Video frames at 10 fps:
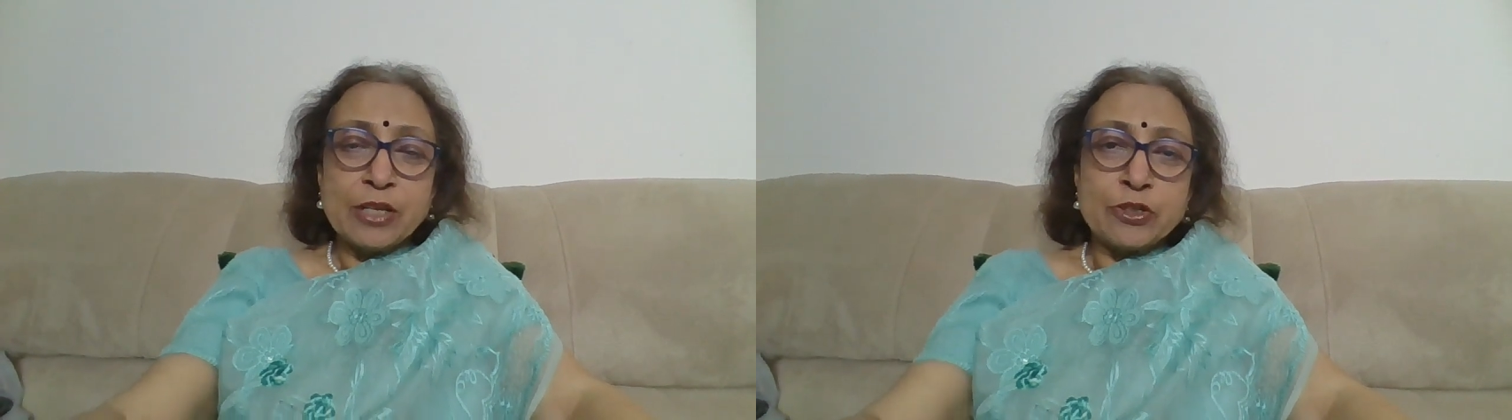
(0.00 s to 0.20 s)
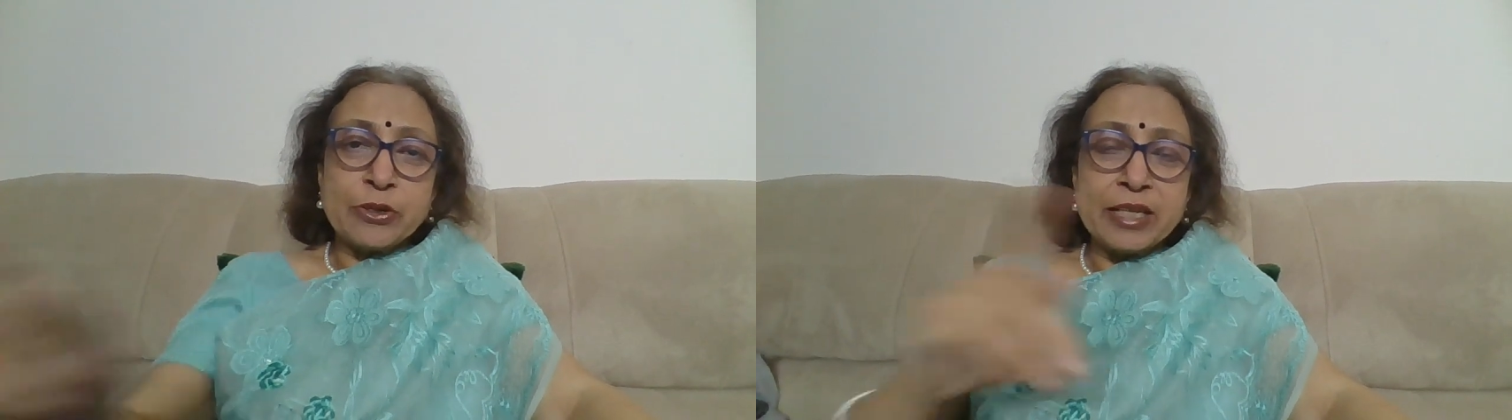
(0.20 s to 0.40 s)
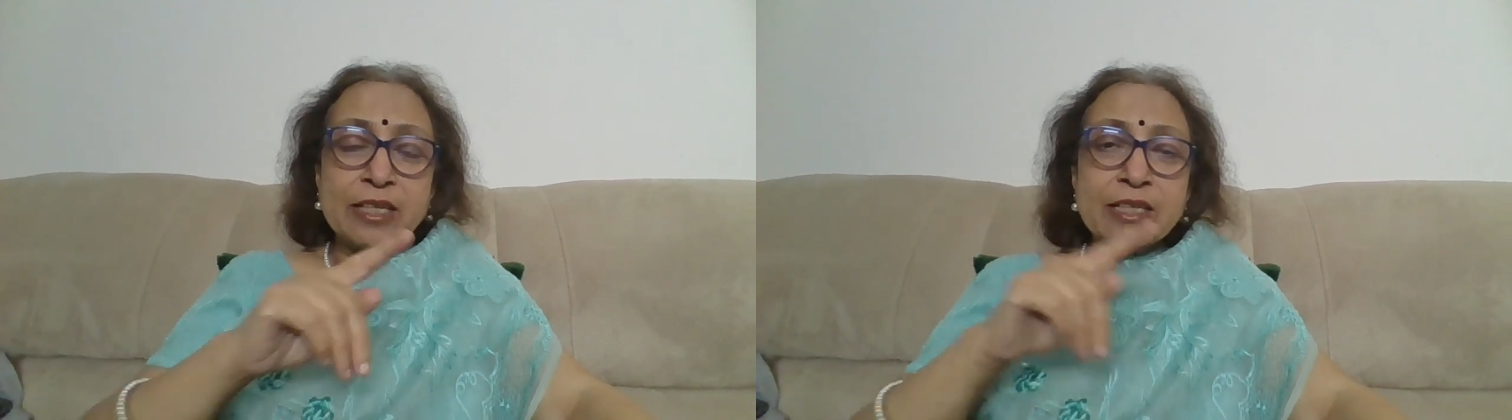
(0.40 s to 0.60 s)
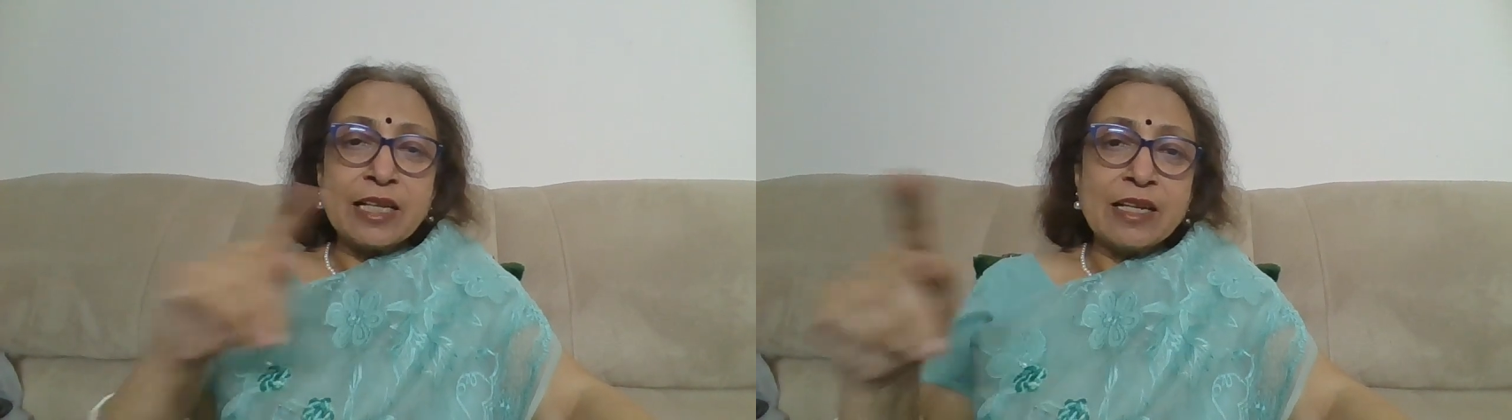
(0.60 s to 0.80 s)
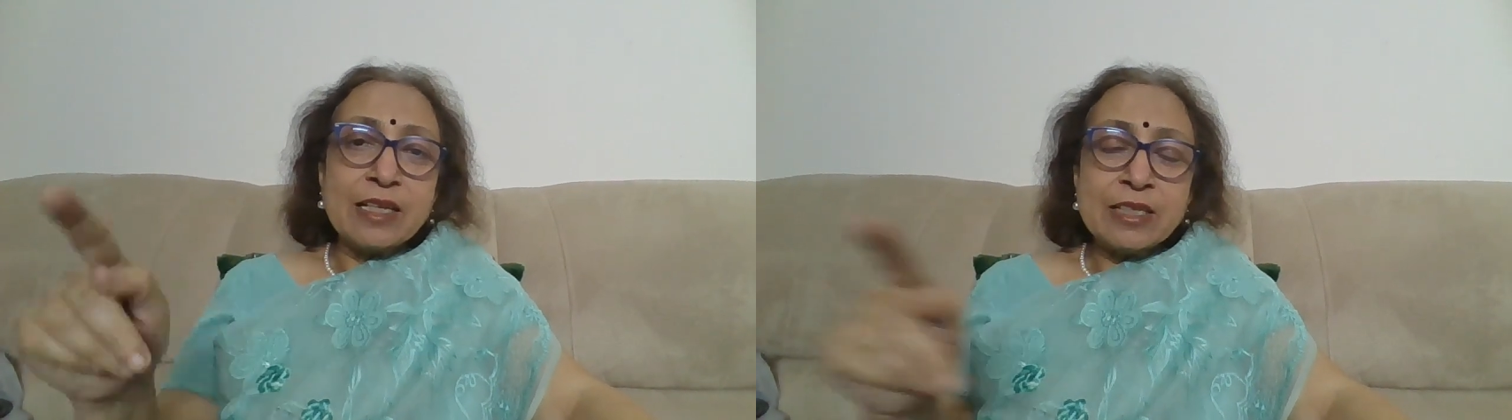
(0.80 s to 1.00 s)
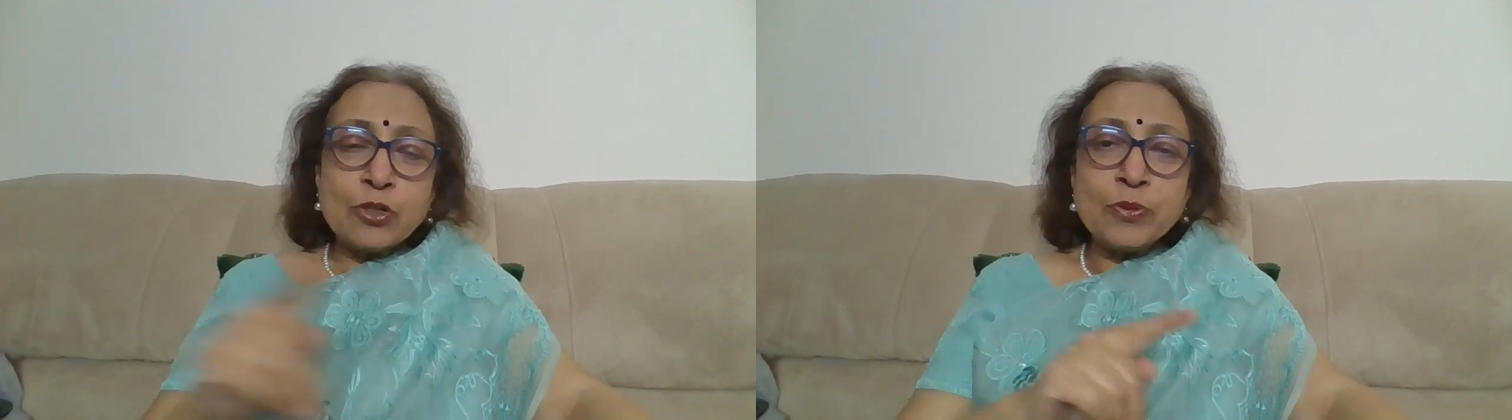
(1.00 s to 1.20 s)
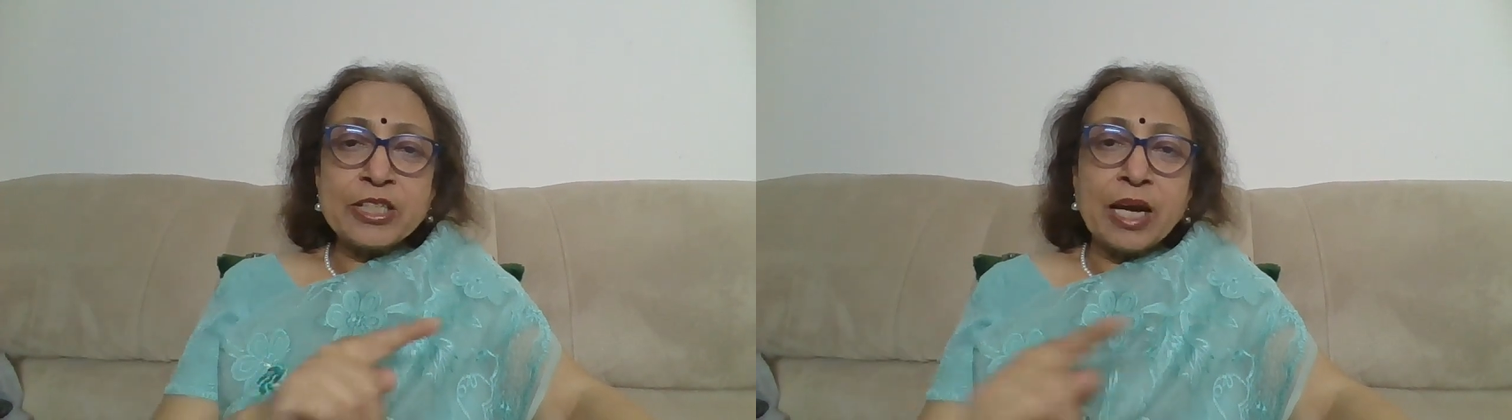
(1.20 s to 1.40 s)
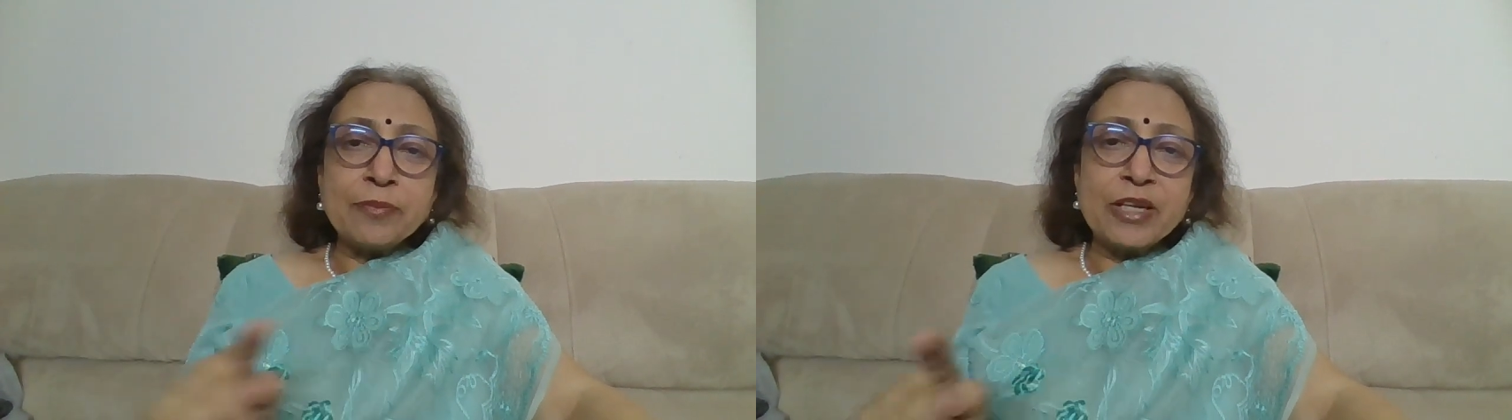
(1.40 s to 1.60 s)
So in the list
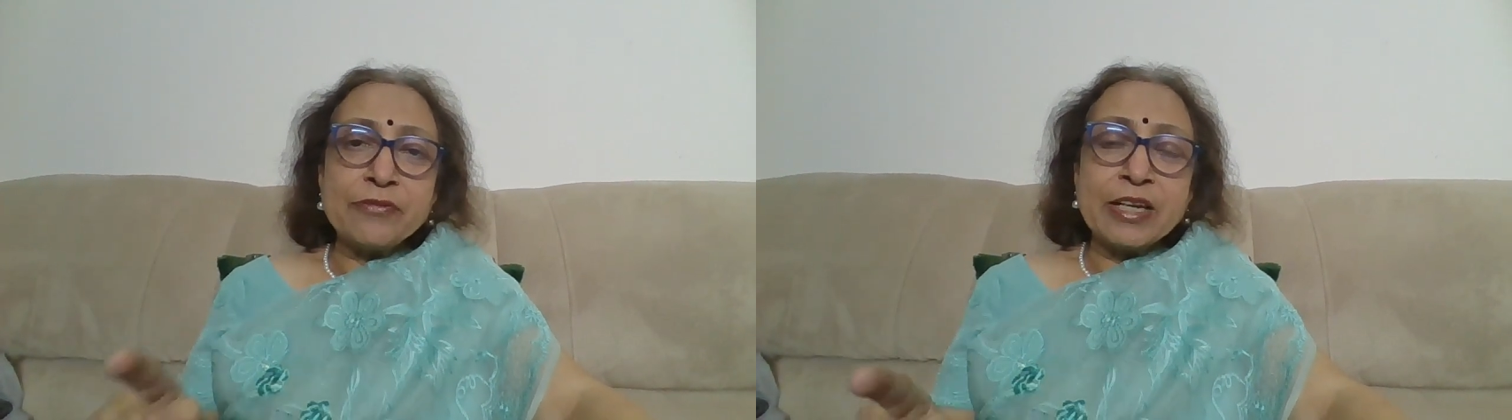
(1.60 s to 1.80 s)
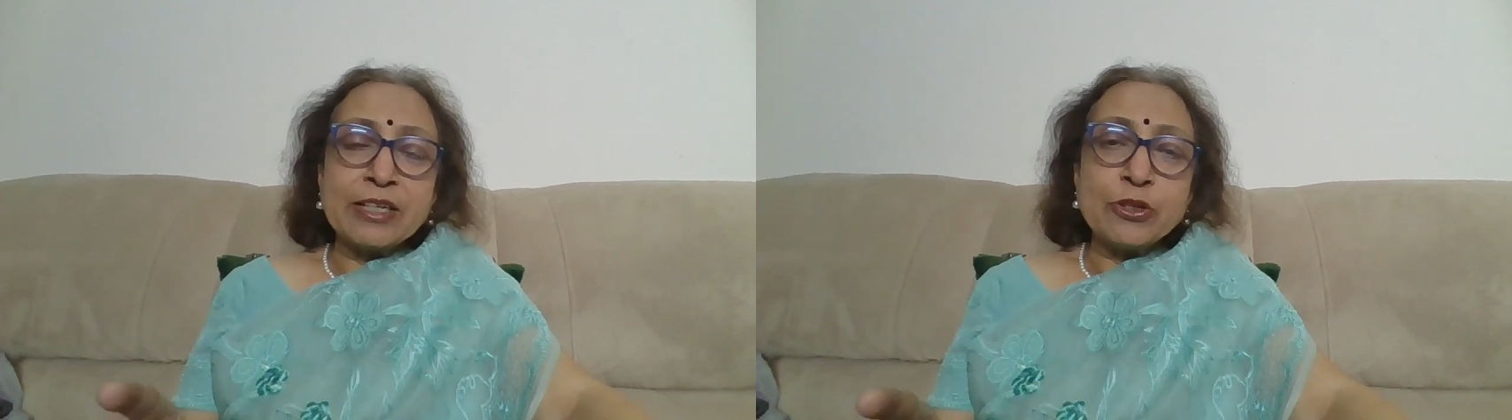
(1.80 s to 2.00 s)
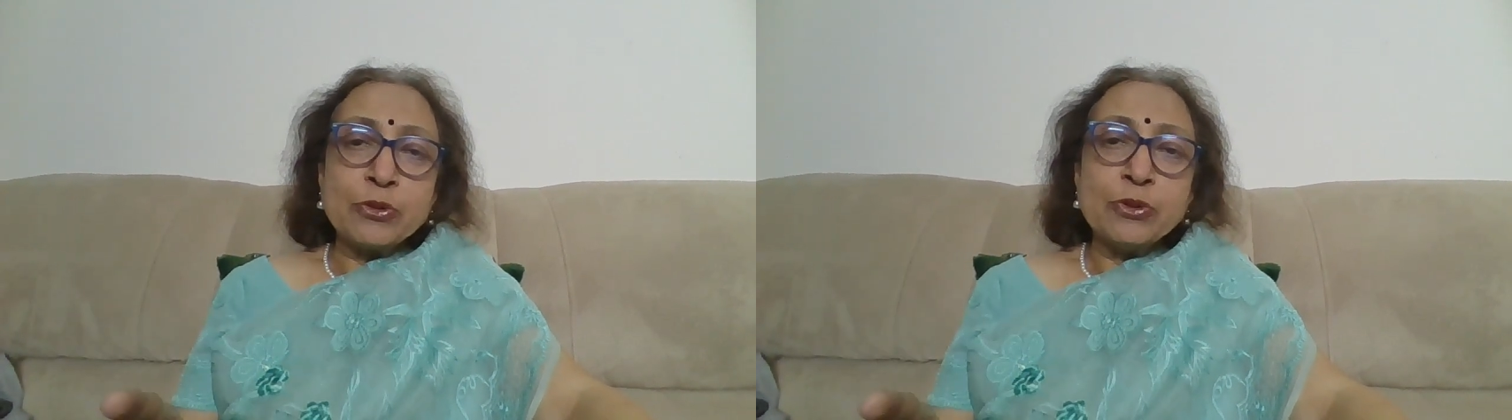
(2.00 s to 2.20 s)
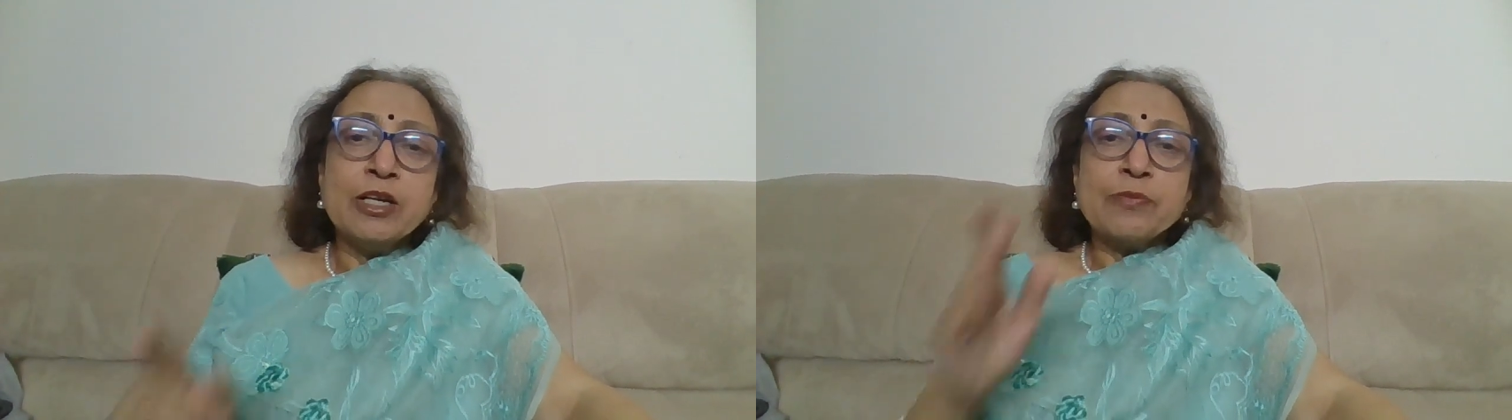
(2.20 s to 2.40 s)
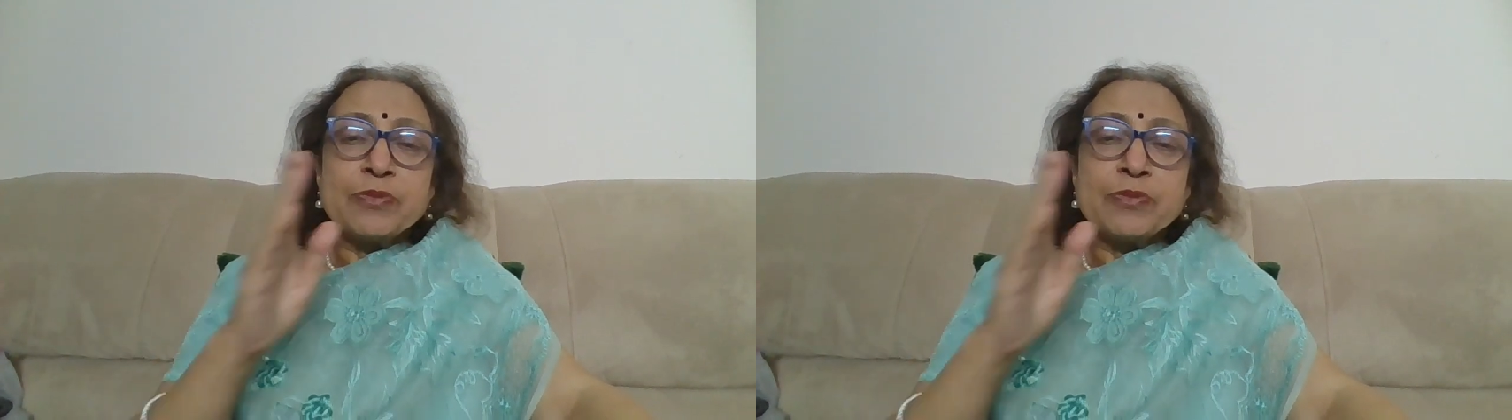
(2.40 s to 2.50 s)
which I'm giving you,